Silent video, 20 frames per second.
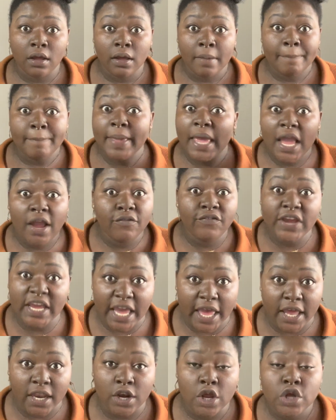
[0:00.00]

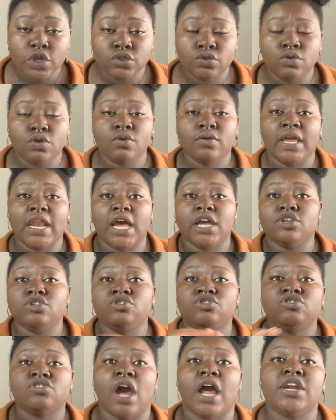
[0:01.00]
period. So you cannot
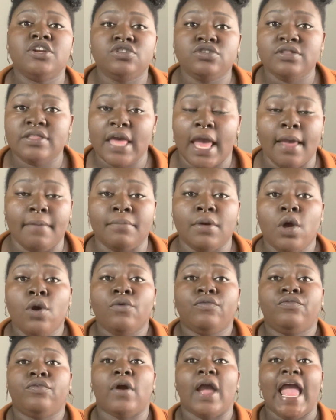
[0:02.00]
judge them
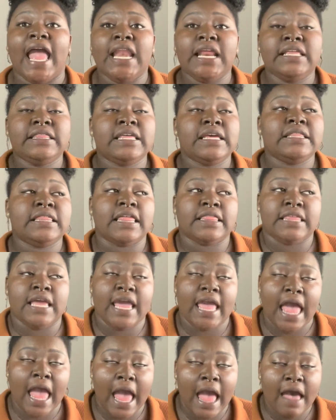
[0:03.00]
for anything that they
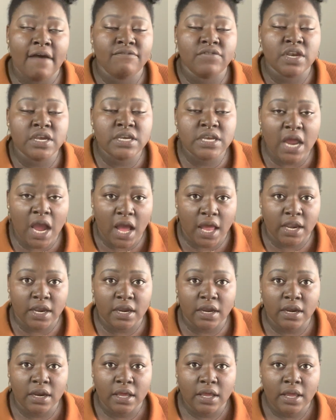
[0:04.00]
have
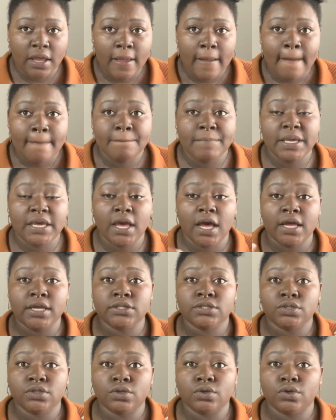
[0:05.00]
done,
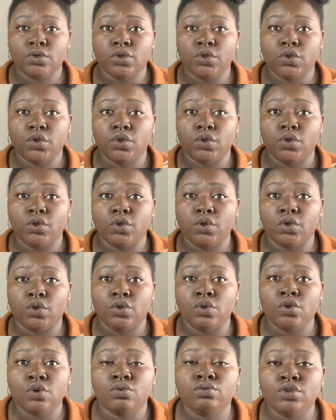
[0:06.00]
because
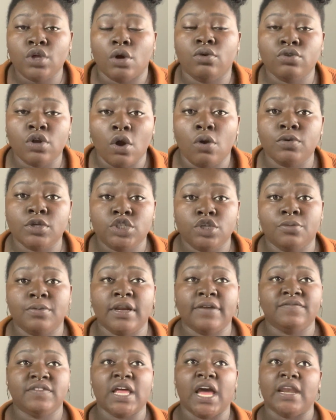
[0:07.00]
you don't know what you would
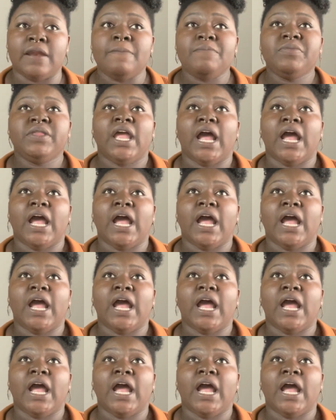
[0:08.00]
have done.